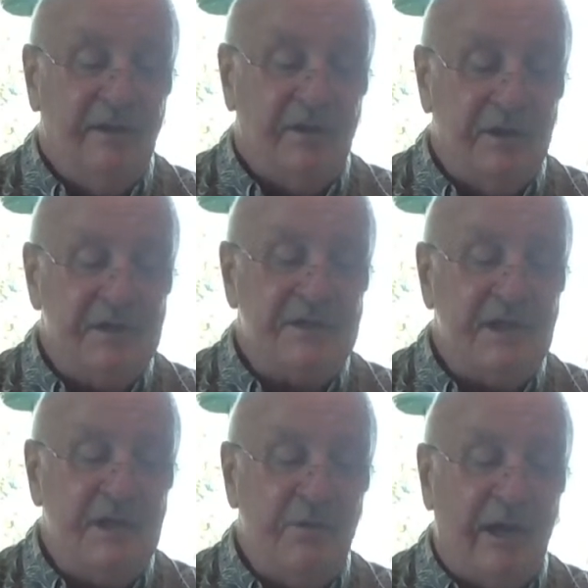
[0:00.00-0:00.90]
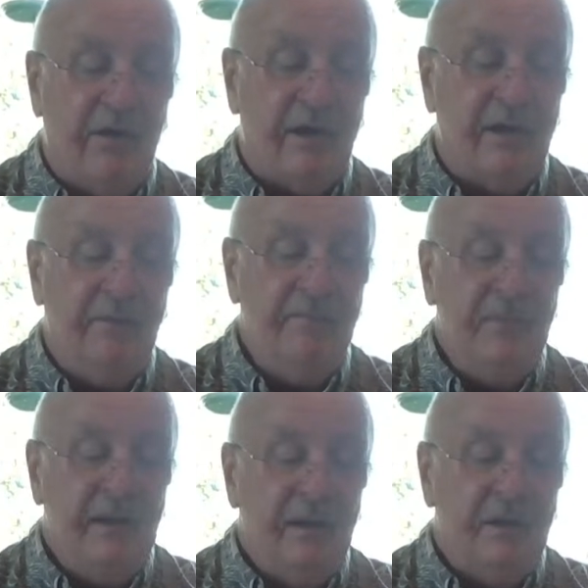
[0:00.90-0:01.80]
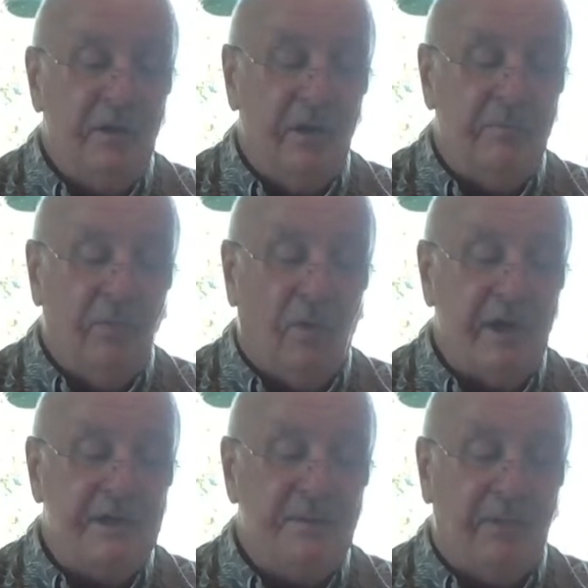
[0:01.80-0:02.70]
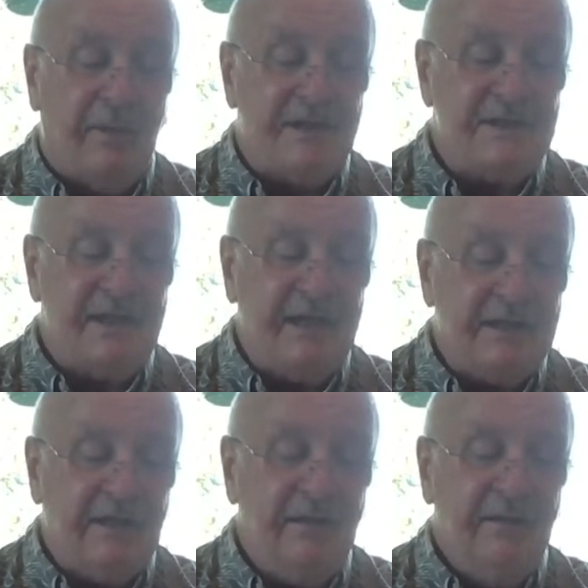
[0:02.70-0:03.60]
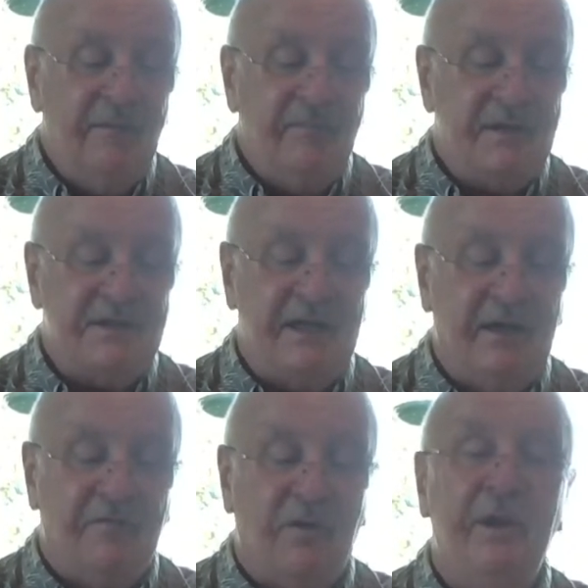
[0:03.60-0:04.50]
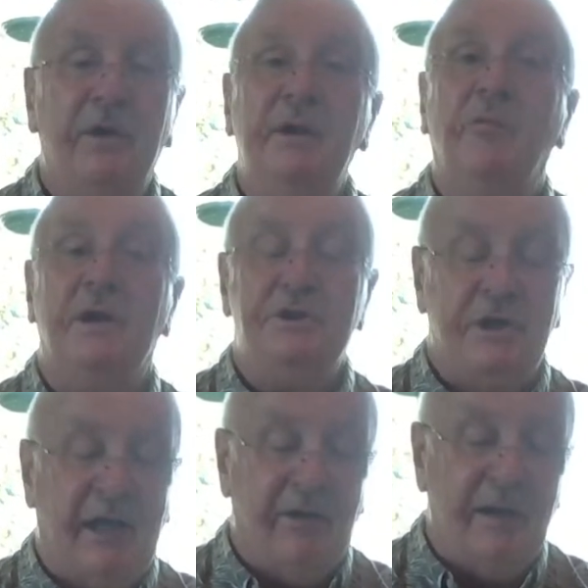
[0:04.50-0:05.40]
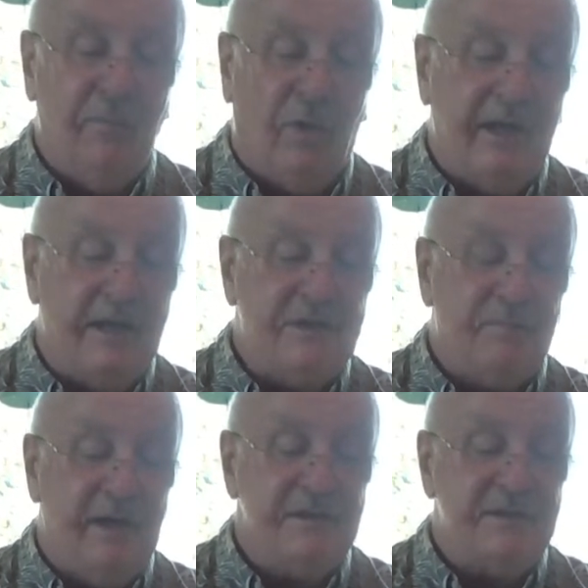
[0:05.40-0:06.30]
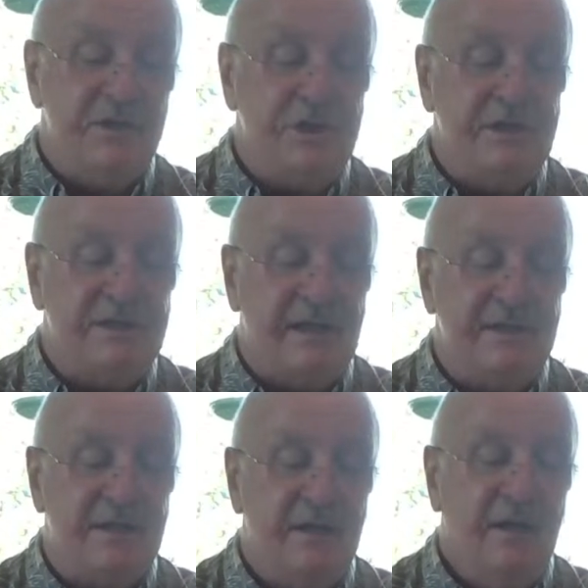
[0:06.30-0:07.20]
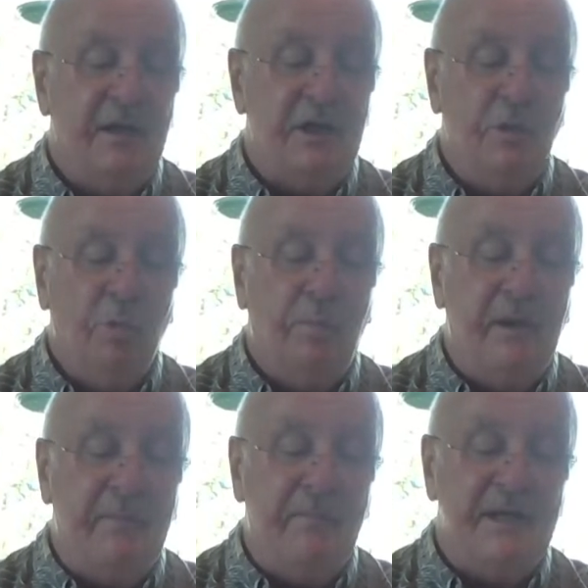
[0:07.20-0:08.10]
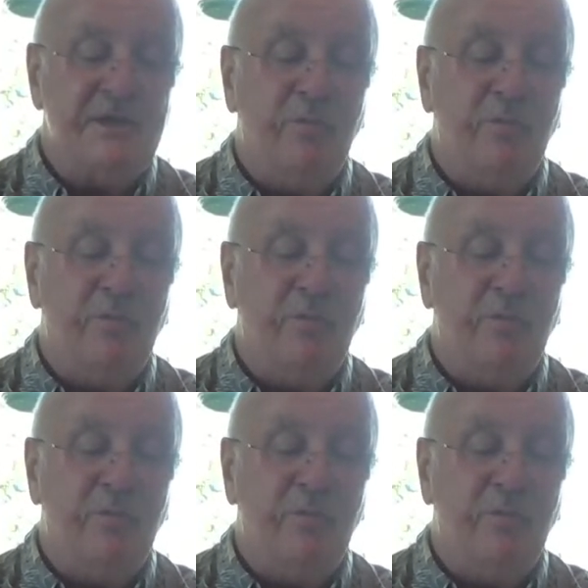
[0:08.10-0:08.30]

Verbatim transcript: Good to see you, Erica. Good morning to Mama Sita, Sita Vermilia, watching out in Moyie Springs. And she says, You will be missed.